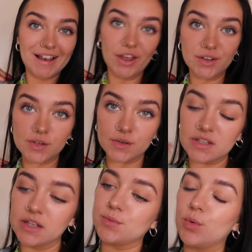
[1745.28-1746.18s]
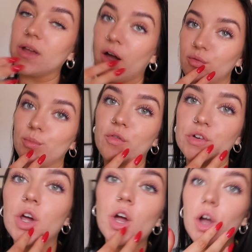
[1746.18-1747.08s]
Hello, so it's the next morning. I haven't
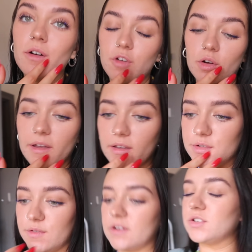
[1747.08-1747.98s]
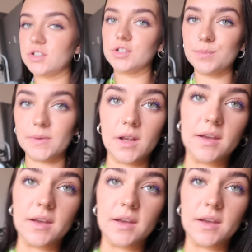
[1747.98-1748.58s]
bothered vlogging because we've literally just been